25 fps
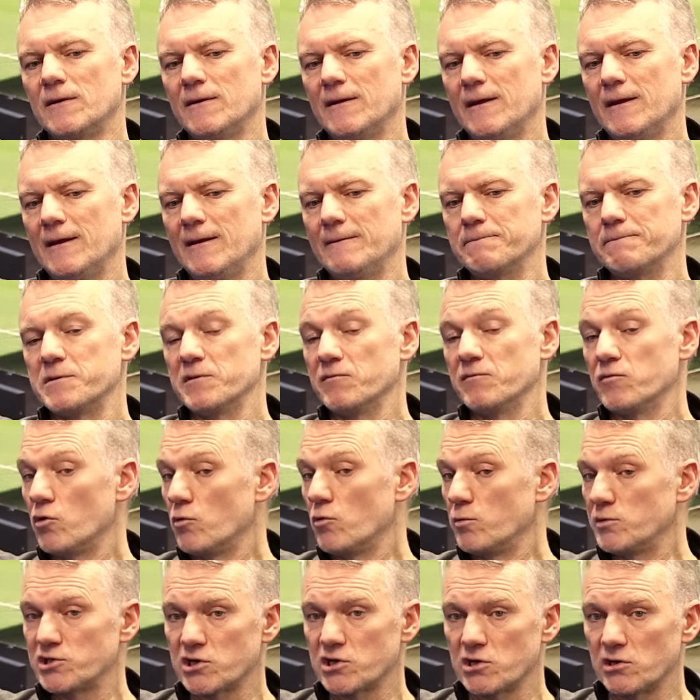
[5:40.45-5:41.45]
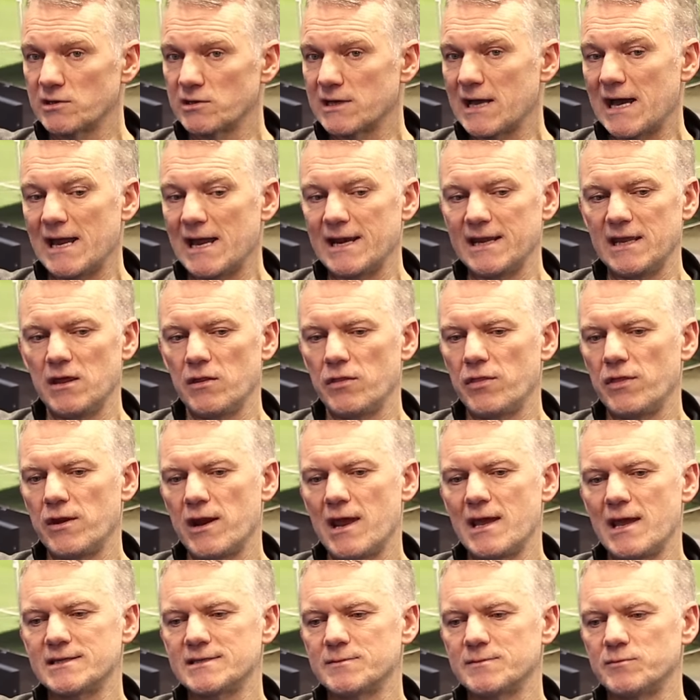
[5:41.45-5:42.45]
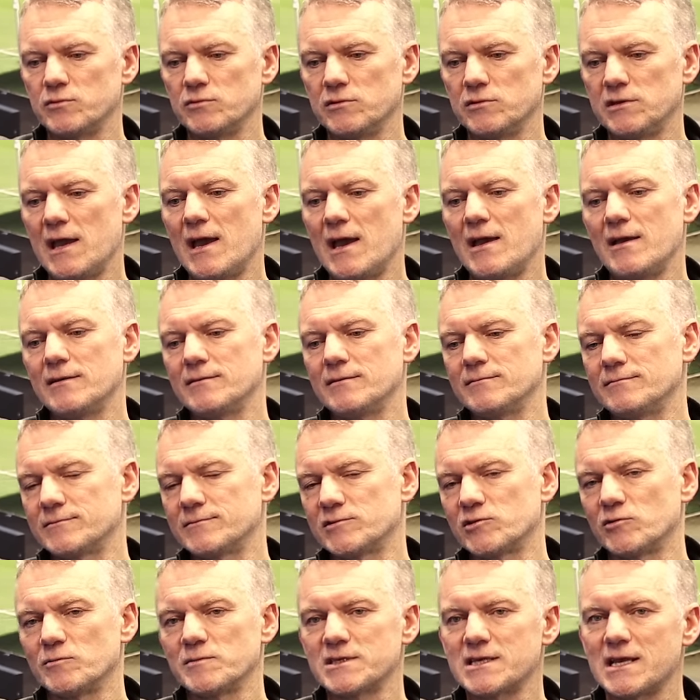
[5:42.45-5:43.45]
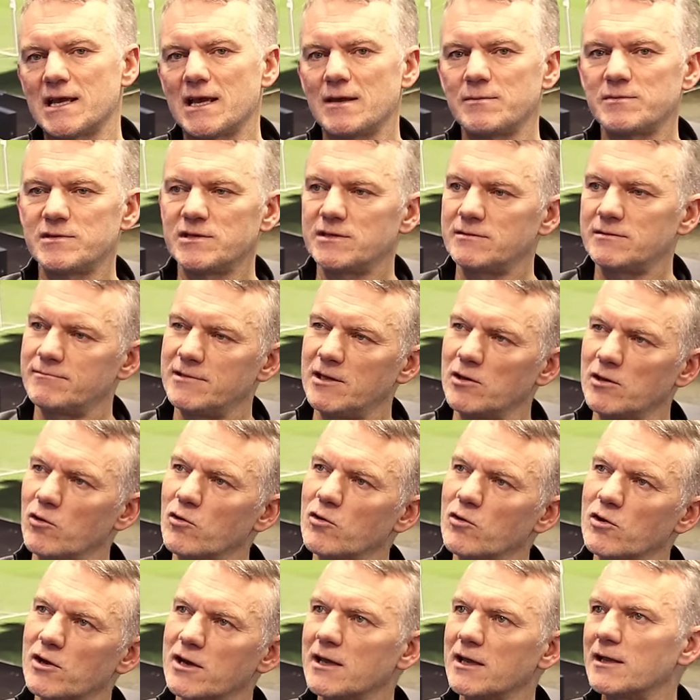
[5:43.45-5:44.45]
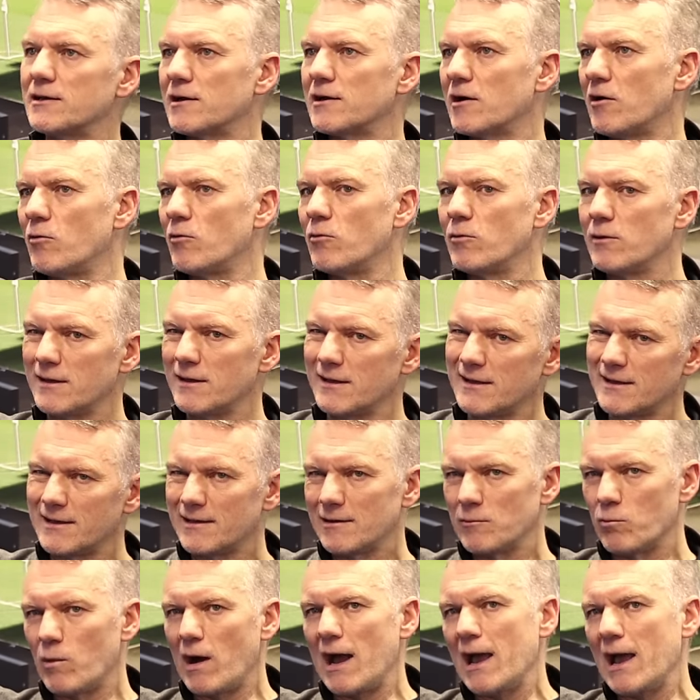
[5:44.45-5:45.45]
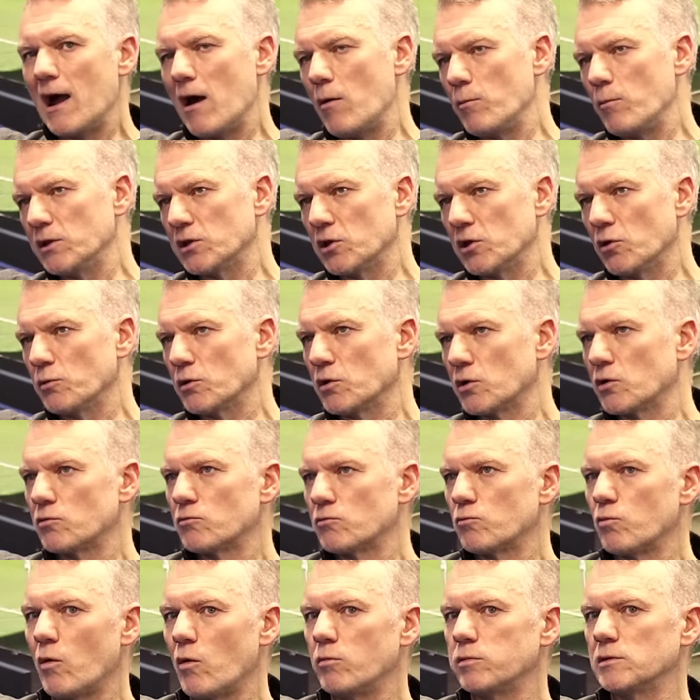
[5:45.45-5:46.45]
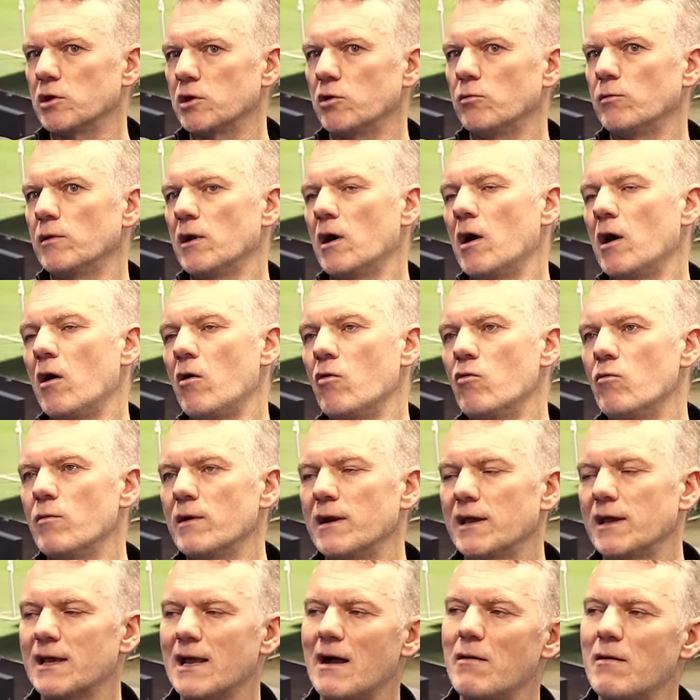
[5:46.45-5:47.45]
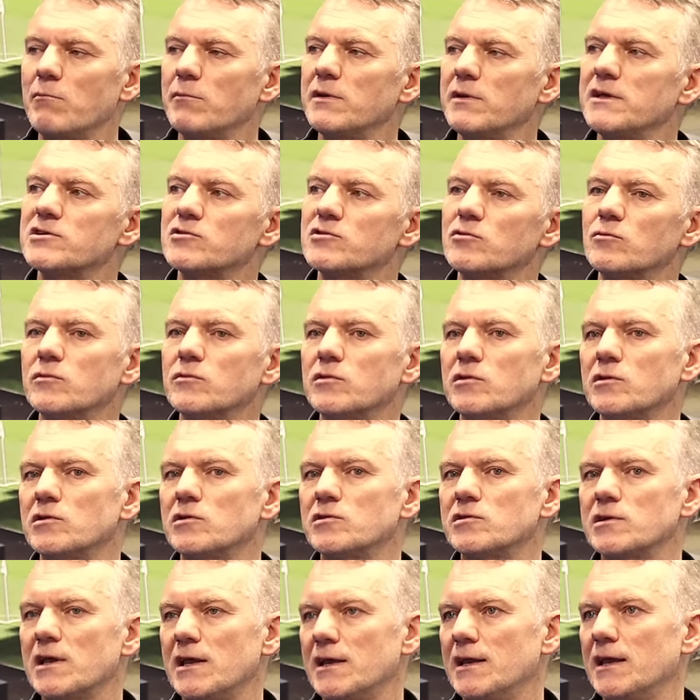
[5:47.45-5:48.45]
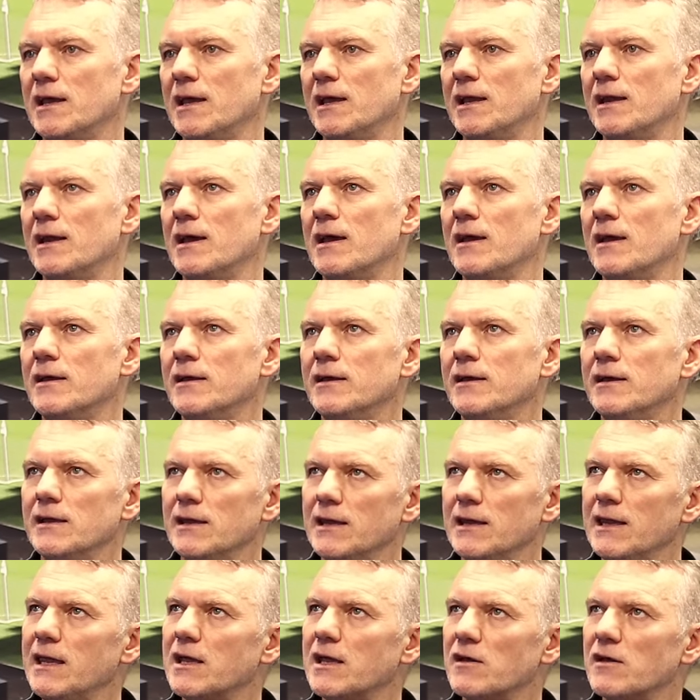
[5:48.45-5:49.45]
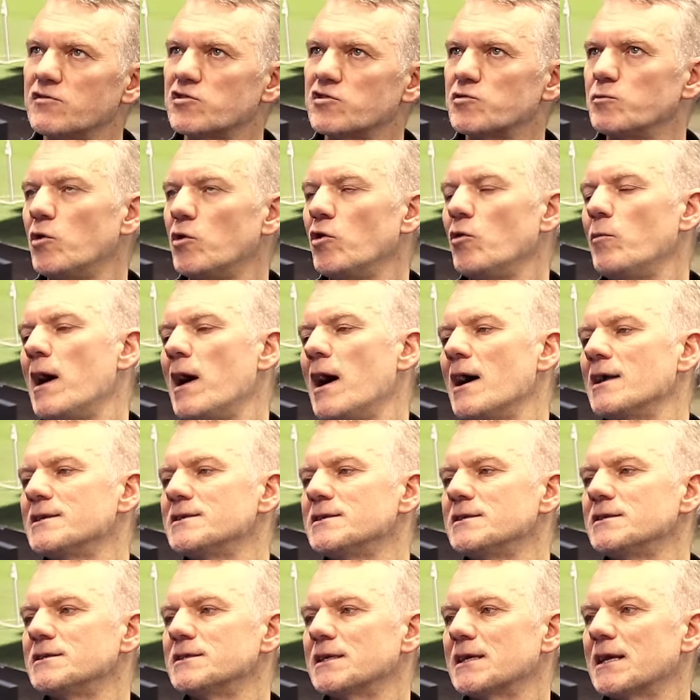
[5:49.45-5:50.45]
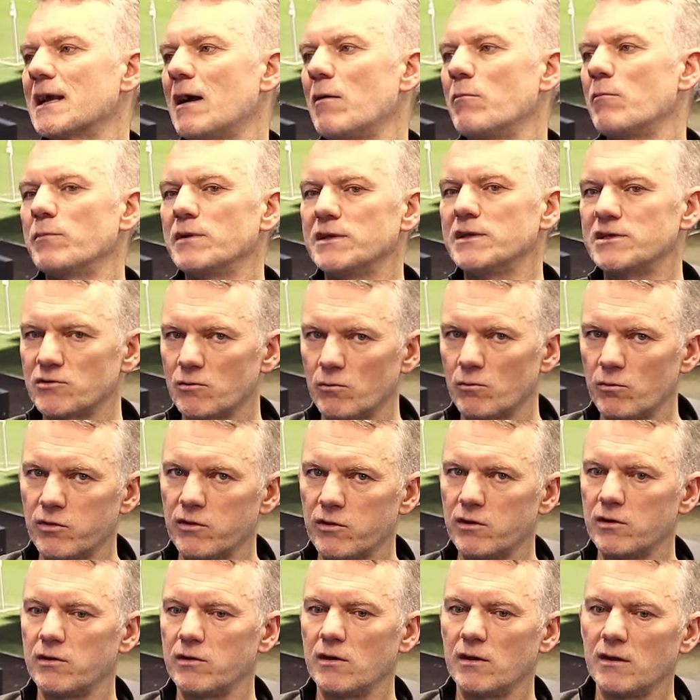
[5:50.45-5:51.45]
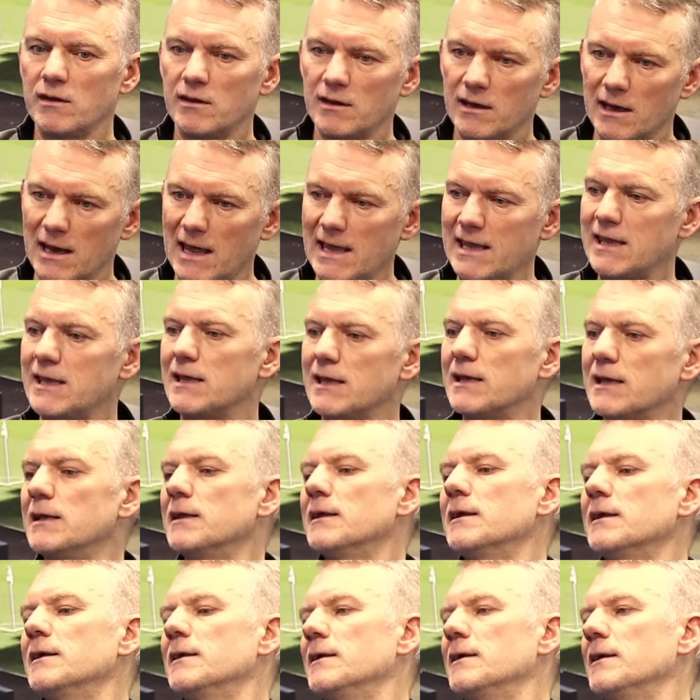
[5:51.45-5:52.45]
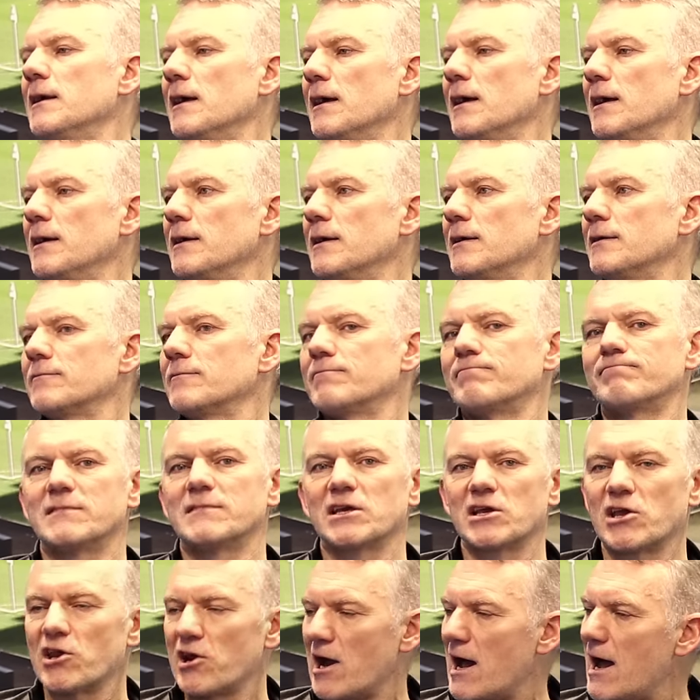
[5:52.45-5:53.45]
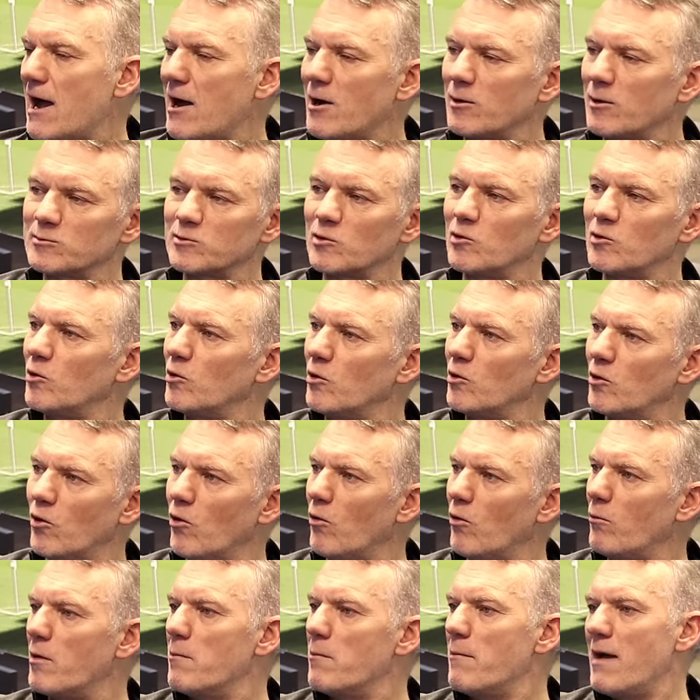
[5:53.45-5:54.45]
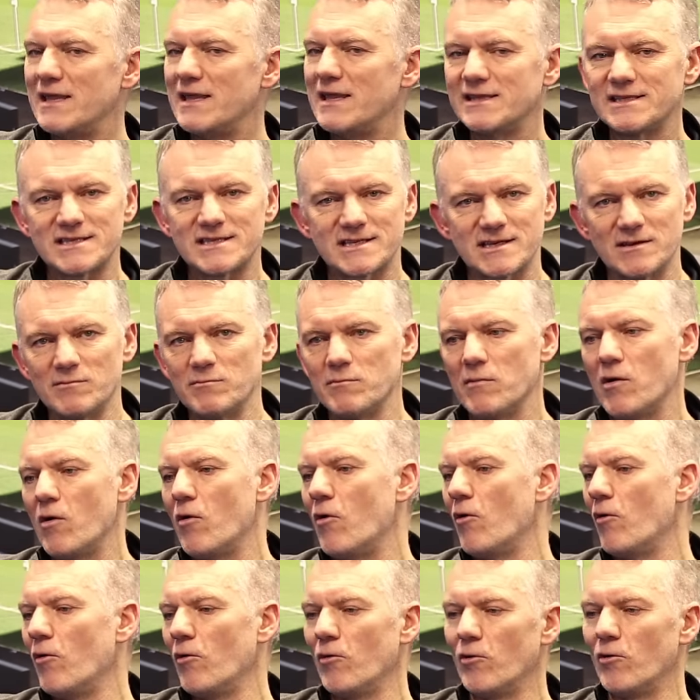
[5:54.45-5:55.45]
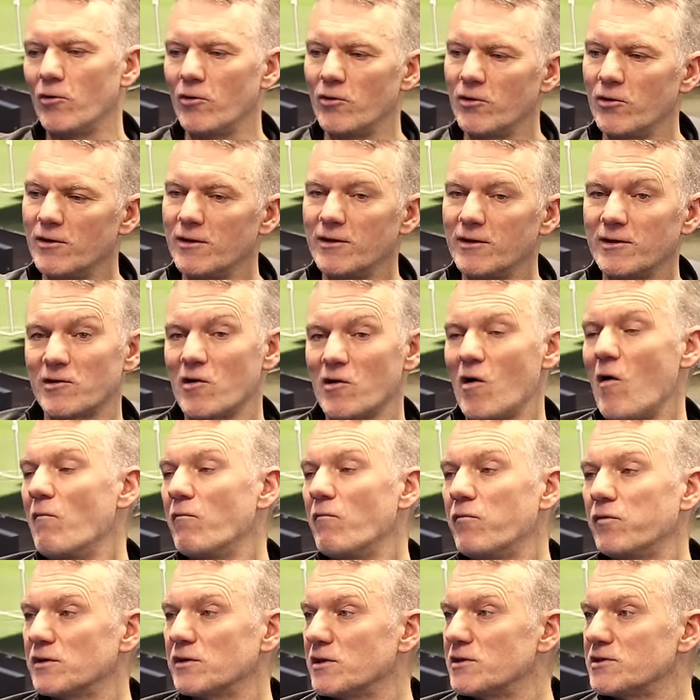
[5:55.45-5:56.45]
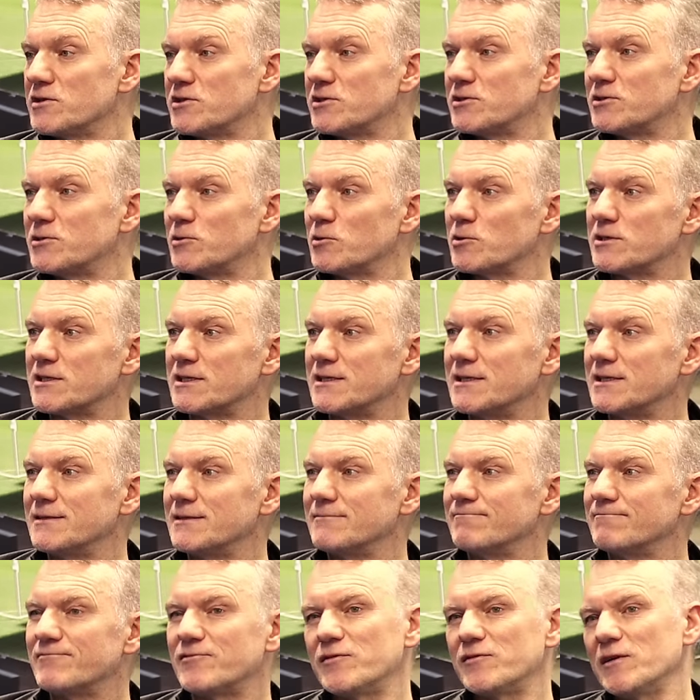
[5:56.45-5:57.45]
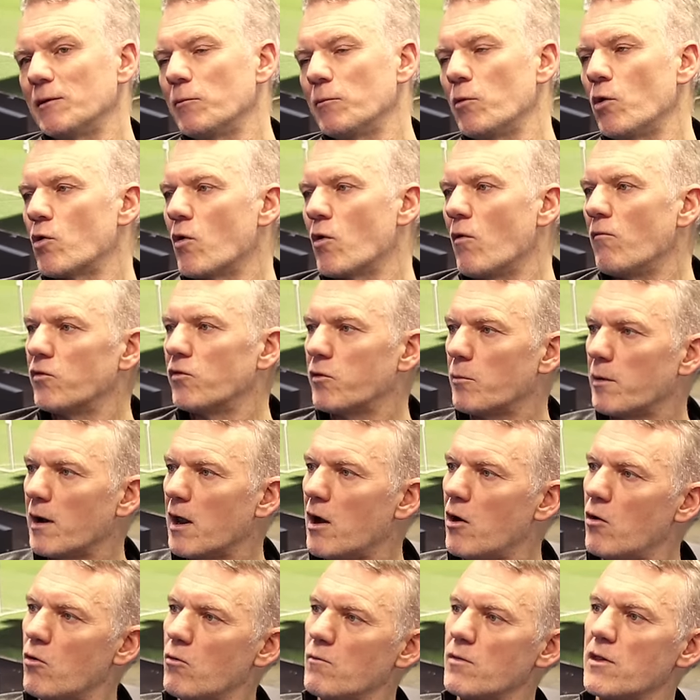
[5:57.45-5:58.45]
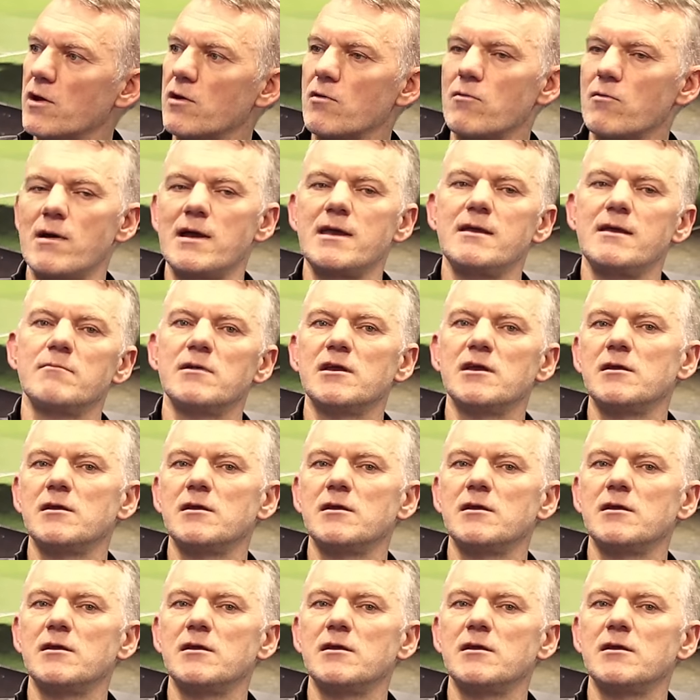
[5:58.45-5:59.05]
They've always got carry a threat, but yeah, sometimes you look at it and go, why aren't we doing what we're doing at home? And it can be something as in a league of small margins, it can be something like the crowd or momentum or confidence, just feel more comfortable at home than away. Maybe.